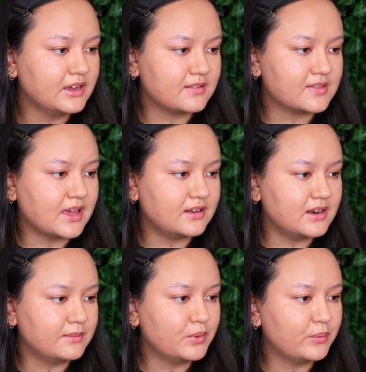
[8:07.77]
It's their
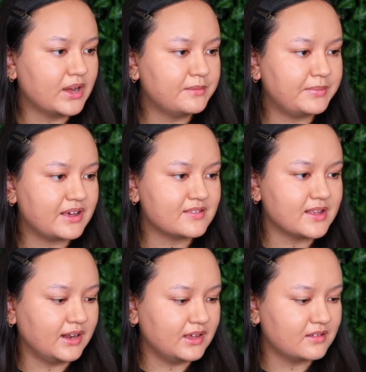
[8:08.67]
#1
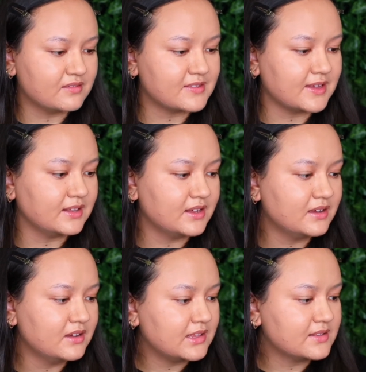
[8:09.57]
best-selling
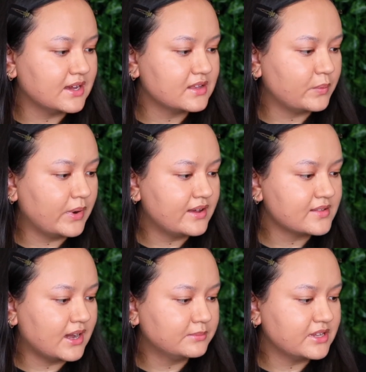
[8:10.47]
concealer. It says wears
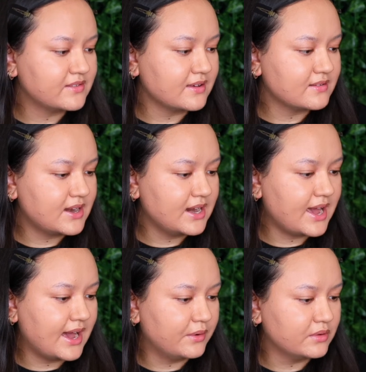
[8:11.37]
up to 16
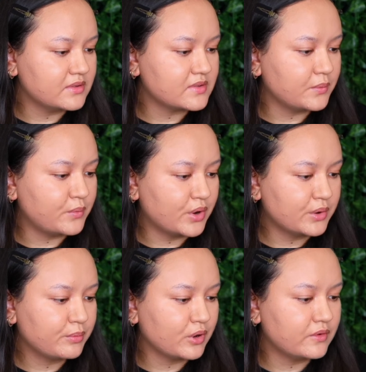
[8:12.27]
hours,
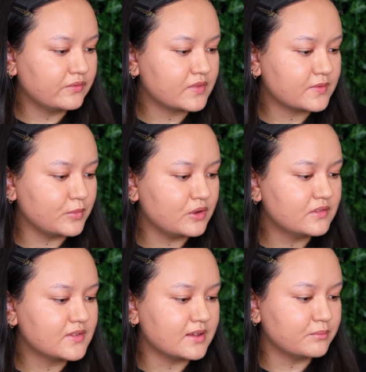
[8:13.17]
waterproof,
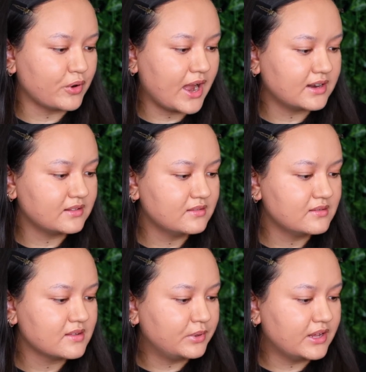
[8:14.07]
smooths and
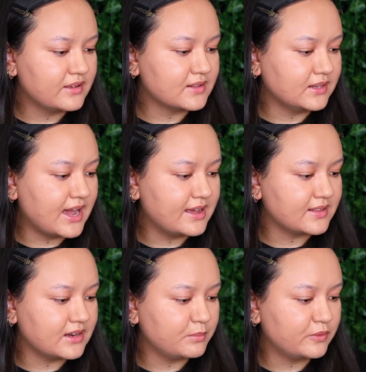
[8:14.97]
brightens, blurs lines
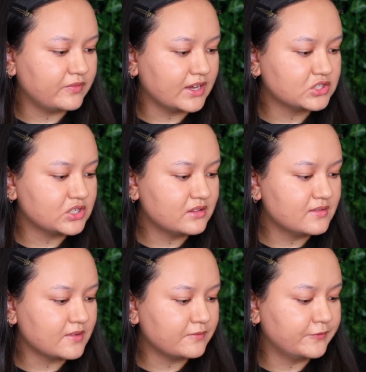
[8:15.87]
and
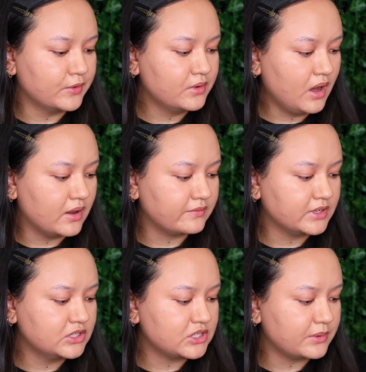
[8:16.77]
imperfections, full
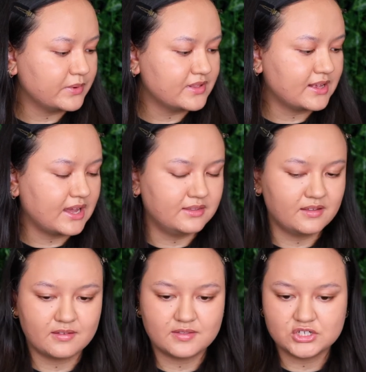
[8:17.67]
coverage, and once again,
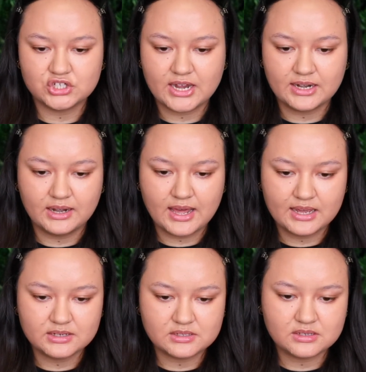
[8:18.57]
this is the shade
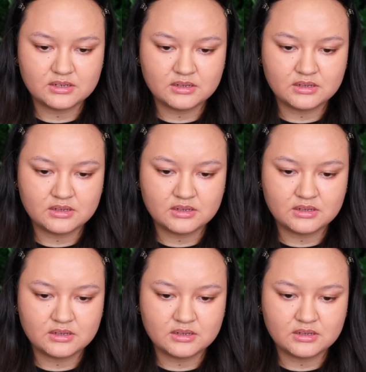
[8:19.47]
Light.